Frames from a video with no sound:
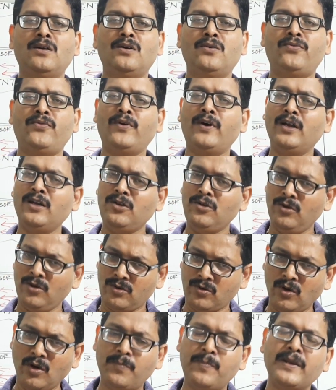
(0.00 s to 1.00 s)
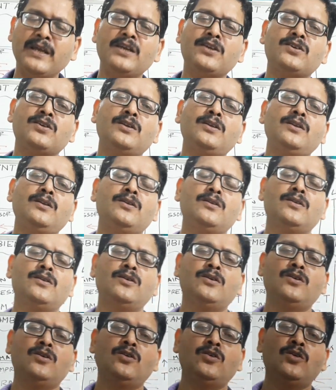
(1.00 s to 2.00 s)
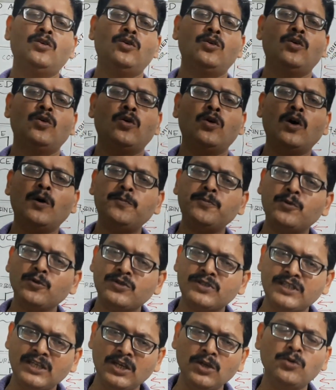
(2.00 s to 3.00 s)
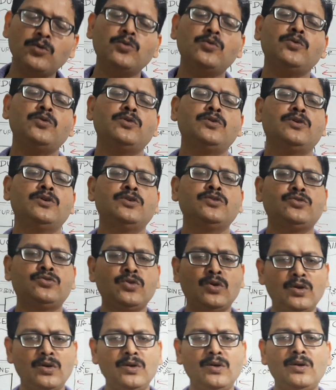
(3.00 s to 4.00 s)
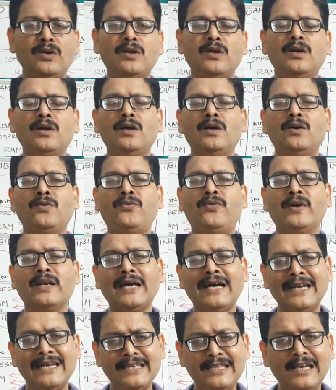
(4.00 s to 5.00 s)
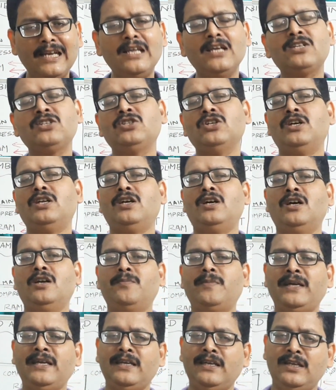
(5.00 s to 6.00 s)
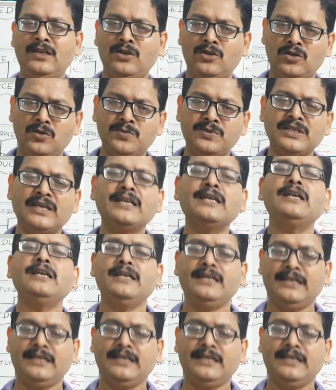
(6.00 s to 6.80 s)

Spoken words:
for your cooperation. Hope to see you soon for another lecture on my YouTube channel,